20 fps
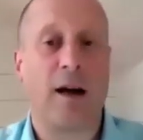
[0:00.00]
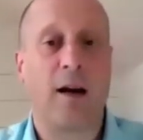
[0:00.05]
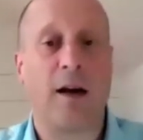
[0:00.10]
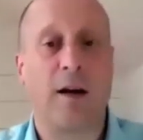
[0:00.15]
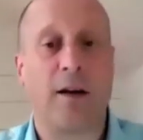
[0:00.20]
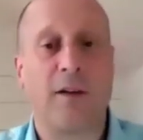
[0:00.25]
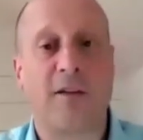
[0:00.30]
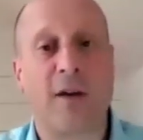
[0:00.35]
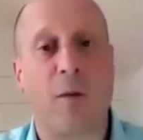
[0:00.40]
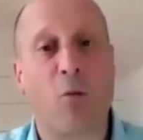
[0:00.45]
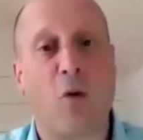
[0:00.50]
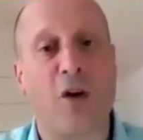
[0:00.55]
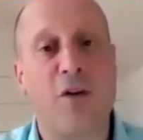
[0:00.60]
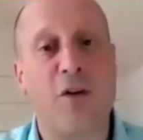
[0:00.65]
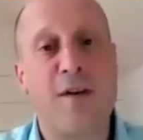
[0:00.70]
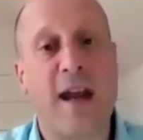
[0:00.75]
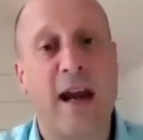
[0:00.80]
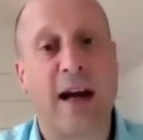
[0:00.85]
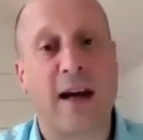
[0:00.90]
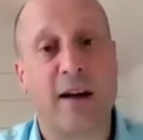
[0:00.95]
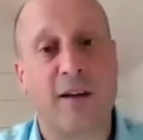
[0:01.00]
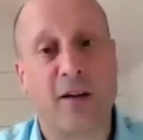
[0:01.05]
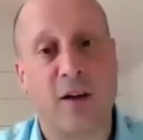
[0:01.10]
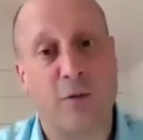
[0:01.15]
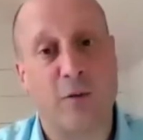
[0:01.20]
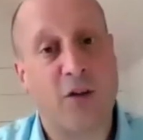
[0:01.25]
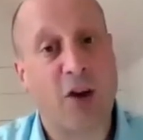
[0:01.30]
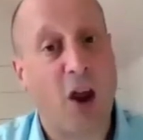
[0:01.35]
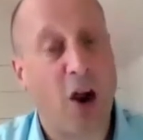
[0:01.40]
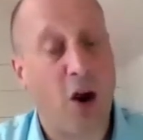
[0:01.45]
somewhat
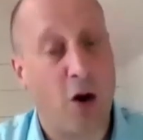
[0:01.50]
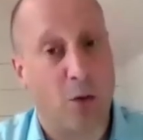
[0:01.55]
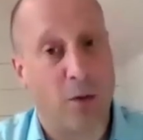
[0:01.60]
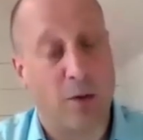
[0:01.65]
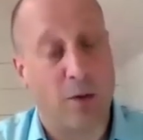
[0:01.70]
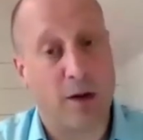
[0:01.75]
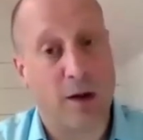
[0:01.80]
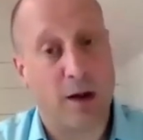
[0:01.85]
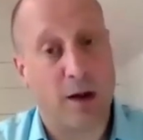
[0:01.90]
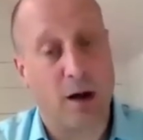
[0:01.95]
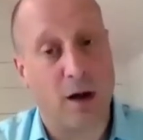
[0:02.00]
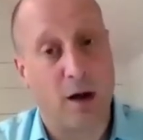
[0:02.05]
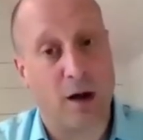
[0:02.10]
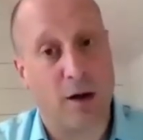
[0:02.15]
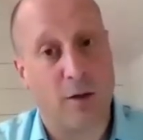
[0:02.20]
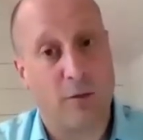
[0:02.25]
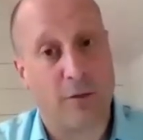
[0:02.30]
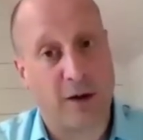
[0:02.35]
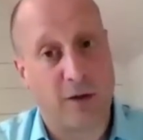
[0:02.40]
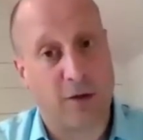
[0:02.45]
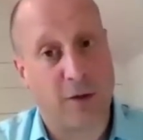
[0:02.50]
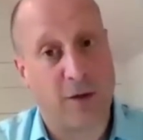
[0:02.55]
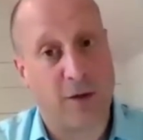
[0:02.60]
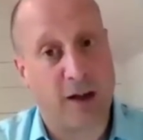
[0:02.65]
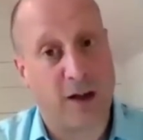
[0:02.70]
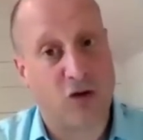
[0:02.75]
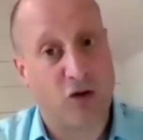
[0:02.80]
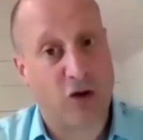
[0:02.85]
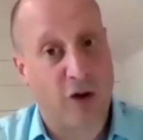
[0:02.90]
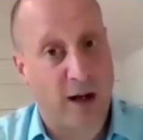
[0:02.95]
negative tone
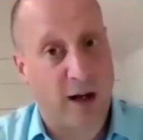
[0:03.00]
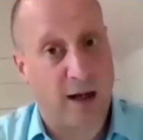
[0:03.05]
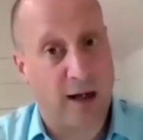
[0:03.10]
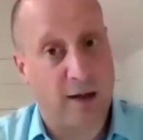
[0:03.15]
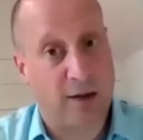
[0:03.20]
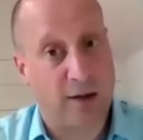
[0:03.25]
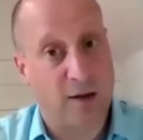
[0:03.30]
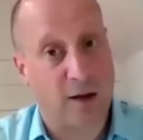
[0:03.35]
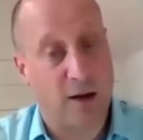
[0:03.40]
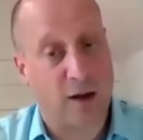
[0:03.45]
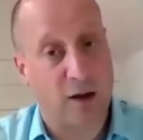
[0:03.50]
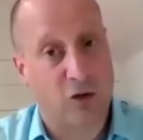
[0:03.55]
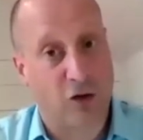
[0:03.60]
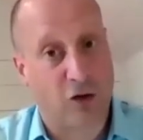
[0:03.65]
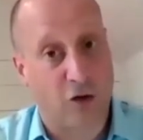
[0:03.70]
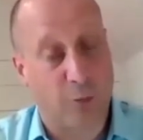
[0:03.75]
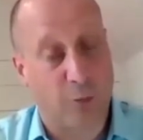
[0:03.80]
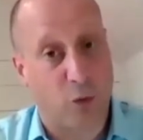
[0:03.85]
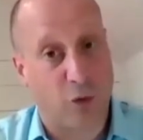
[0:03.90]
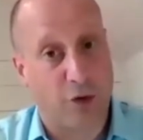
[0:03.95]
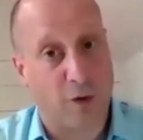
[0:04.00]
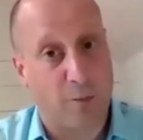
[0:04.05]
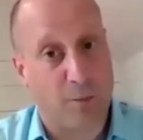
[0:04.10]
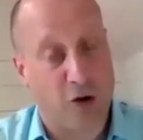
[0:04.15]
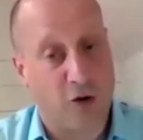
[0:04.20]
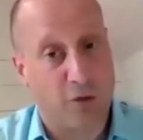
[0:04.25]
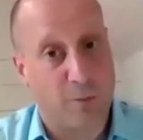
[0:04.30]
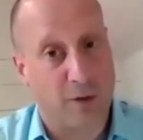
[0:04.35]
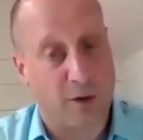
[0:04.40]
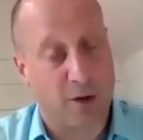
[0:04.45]
vis-a-vis trade, cross-border
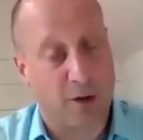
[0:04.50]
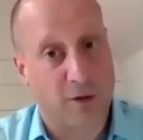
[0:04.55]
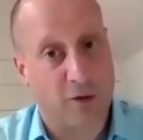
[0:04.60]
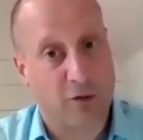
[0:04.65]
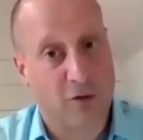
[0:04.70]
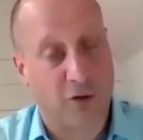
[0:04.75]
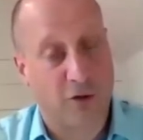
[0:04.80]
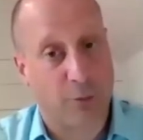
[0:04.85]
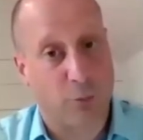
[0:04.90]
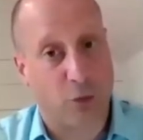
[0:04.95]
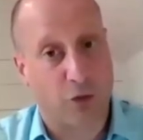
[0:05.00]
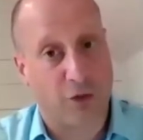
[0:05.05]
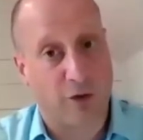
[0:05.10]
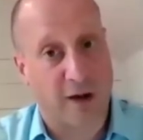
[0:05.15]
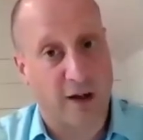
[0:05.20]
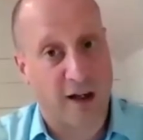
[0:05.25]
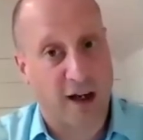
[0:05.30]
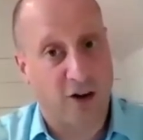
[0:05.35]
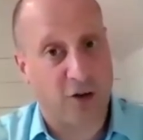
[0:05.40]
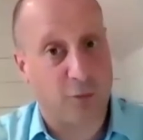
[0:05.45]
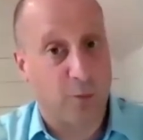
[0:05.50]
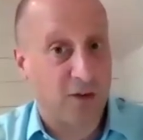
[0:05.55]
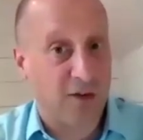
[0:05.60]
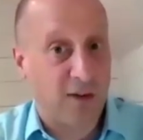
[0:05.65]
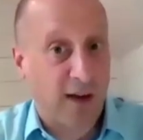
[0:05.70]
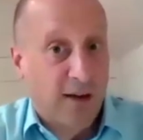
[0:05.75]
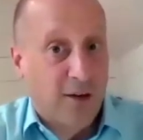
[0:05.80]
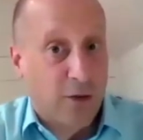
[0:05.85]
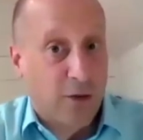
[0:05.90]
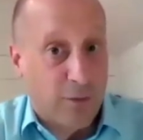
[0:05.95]
movement, cross-border engagement,
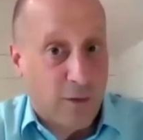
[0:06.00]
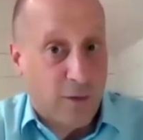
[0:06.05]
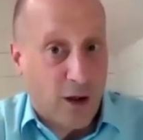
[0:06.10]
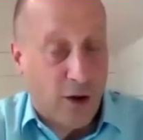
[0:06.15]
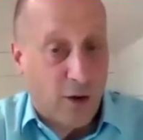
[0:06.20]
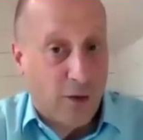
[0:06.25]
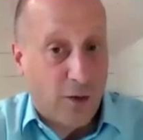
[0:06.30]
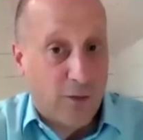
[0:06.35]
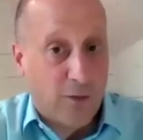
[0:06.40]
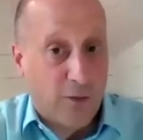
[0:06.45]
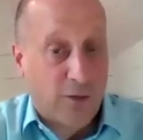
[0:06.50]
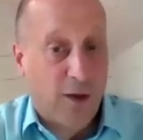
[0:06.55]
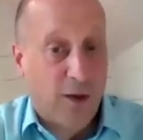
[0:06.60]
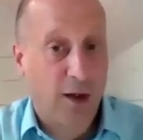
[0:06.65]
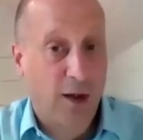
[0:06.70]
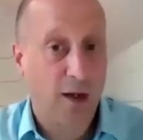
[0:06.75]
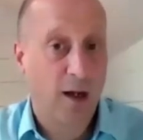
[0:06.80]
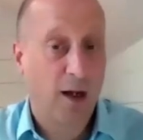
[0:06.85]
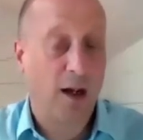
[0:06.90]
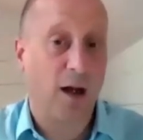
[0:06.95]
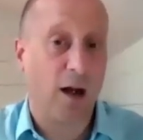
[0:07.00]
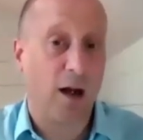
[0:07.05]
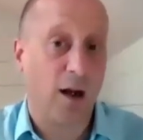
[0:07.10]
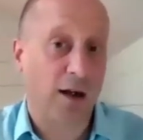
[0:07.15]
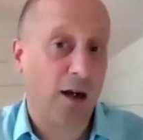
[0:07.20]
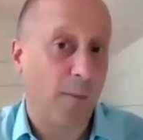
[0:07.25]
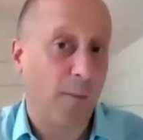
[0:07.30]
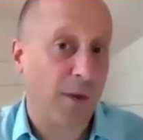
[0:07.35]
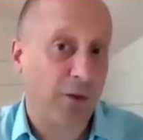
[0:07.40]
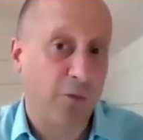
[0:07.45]
data flows
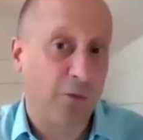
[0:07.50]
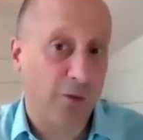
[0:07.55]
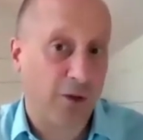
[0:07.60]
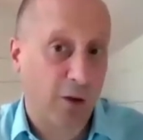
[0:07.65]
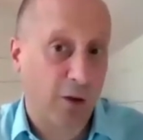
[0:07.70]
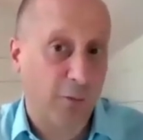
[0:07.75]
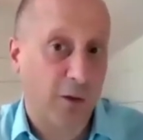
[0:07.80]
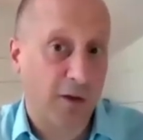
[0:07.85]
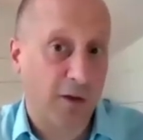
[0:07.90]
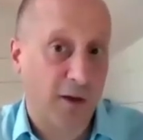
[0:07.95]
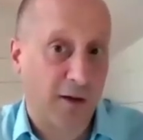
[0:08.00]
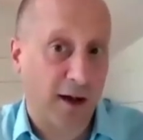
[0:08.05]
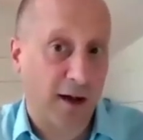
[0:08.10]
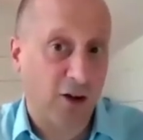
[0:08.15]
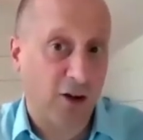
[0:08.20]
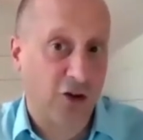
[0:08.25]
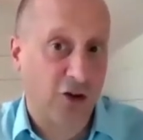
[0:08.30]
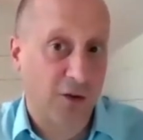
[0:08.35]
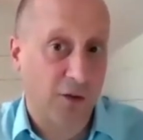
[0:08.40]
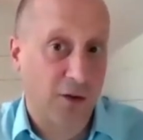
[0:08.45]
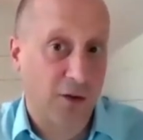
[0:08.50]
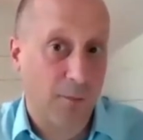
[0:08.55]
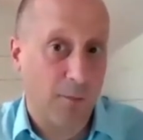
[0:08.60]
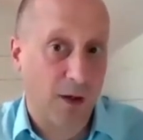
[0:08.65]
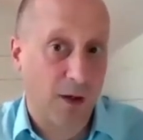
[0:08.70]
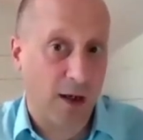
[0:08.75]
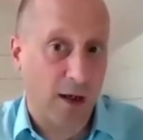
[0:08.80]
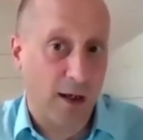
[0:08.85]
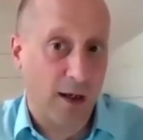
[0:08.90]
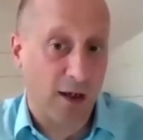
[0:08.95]
coming from different directions in
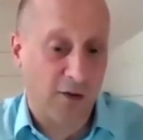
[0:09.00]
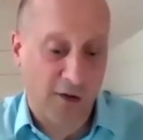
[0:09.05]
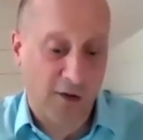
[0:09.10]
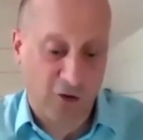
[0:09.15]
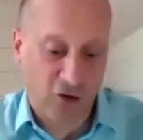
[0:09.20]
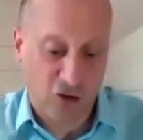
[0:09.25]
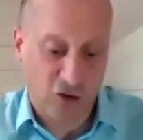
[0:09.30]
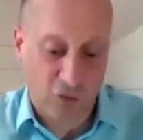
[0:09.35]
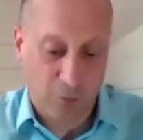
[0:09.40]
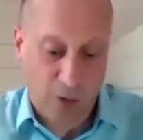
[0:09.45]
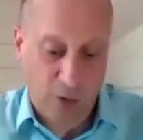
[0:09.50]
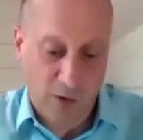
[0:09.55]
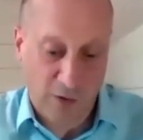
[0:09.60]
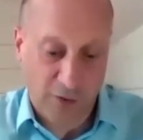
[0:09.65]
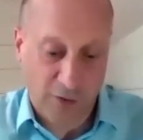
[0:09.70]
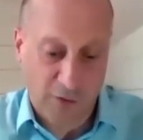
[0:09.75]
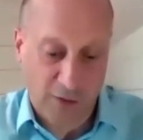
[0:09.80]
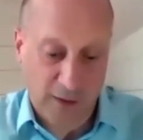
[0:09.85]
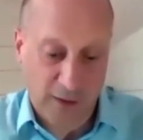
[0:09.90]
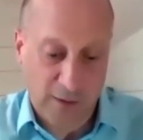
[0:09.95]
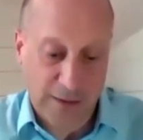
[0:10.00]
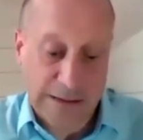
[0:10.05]
international policy.